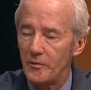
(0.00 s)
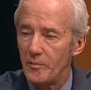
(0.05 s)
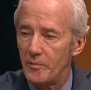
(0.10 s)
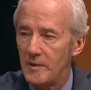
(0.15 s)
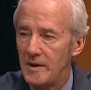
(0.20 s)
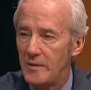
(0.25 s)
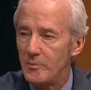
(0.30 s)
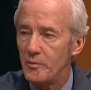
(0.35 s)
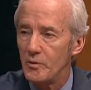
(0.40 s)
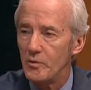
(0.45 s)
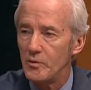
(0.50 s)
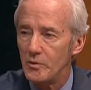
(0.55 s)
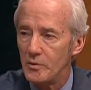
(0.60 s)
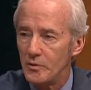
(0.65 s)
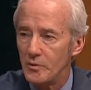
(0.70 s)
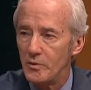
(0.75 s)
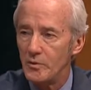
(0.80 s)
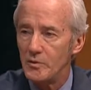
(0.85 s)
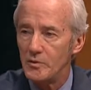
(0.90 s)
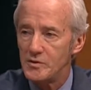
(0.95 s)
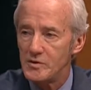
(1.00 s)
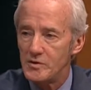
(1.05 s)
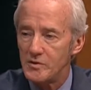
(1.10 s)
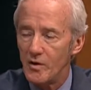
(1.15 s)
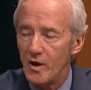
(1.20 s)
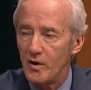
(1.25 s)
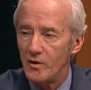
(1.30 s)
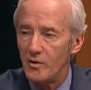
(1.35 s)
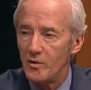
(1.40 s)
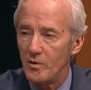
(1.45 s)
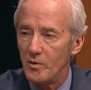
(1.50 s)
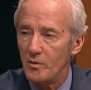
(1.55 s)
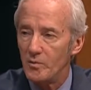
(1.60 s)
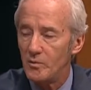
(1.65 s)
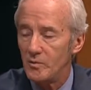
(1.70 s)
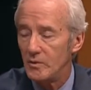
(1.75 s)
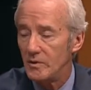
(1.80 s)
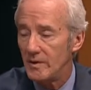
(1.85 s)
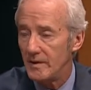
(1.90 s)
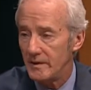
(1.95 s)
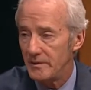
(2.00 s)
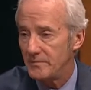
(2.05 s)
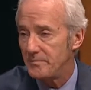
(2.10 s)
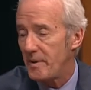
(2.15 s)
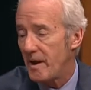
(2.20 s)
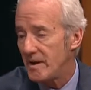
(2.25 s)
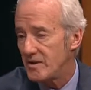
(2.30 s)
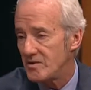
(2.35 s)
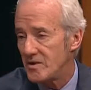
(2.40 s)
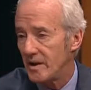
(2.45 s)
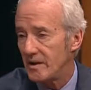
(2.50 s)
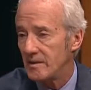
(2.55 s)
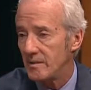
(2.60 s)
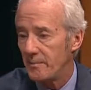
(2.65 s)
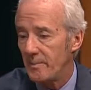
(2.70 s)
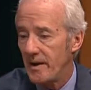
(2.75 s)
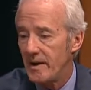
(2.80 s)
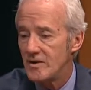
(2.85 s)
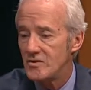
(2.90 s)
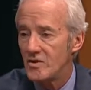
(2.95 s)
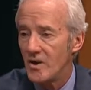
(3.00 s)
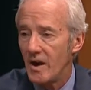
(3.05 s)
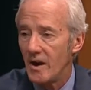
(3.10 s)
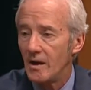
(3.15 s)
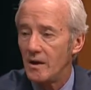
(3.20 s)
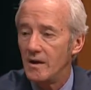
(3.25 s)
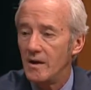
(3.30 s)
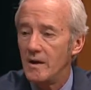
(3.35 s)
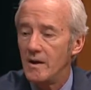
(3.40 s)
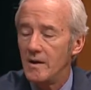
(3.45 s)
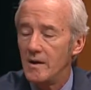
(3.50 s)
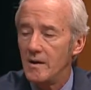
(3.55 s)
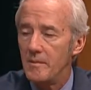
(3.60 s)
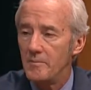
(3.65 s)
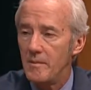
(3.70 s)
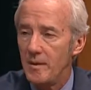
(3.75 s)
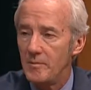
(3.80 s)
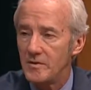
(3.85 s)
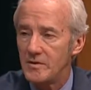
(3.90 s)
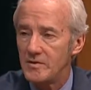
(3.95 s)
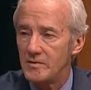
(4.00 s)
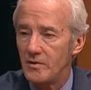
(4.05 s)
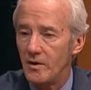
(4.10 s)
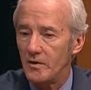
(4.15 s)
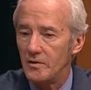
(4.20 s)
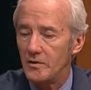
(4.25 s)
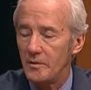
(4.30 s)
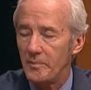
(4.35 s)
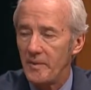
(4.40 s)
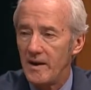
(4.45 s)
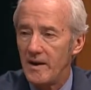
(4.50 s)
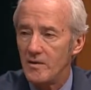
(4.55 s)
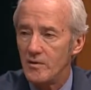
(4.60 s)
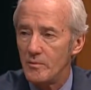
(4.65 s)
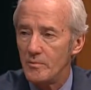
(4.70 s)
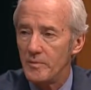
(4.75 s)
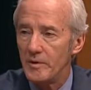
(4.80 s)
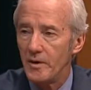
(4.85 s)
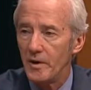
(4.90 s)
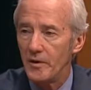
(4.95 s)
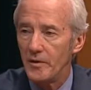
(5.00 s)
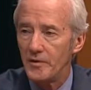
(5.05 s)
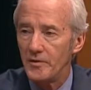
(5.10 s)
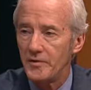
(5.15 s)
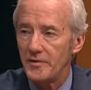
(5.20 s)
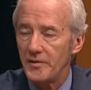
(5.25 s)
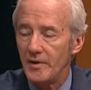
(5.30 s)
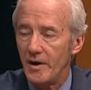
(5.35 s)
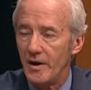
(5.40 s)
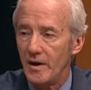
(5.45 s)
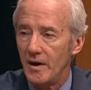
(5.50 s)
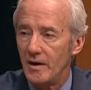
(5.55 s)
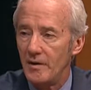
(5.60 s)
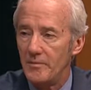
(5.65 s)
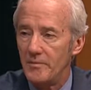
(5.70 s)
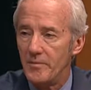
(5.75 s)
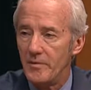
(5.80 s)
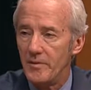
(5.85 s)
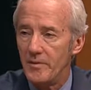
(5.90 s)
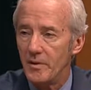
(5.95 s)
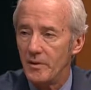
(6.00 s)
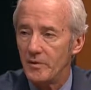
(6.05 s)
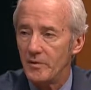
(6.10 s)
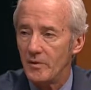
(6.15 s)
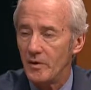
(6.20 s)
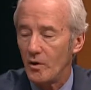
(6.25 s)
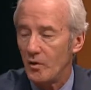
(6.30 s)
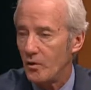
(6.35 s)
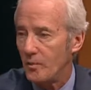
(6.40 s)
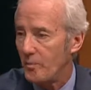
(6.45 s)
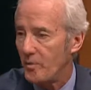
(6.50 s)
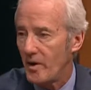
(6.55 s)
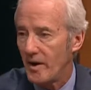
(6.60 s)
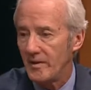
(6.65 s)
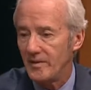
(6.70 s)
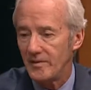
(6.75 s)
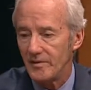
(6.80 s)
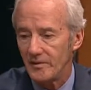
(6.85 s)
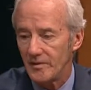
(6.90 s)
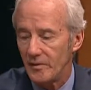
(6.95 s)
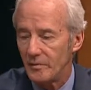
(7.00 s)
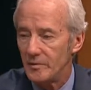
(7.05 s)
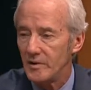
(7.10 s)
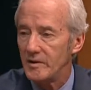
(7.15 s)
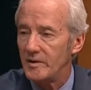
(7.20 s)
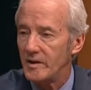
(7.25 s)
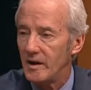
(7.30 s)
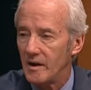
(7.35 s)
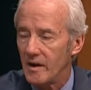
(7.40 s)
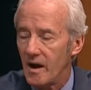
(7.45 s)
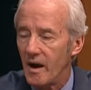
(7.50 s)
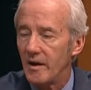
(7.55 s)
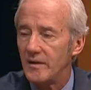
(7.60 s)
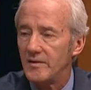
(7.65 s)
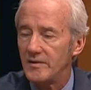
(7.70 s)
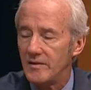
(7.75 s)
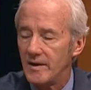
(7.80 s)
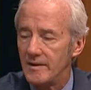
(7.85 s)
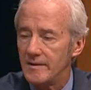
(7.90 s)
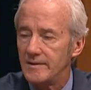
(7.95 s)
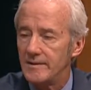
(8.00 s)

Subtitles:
people who struggle, who live paycheck to paycheck, maybe struggle to pay their bills, those lower prices are really a godsend.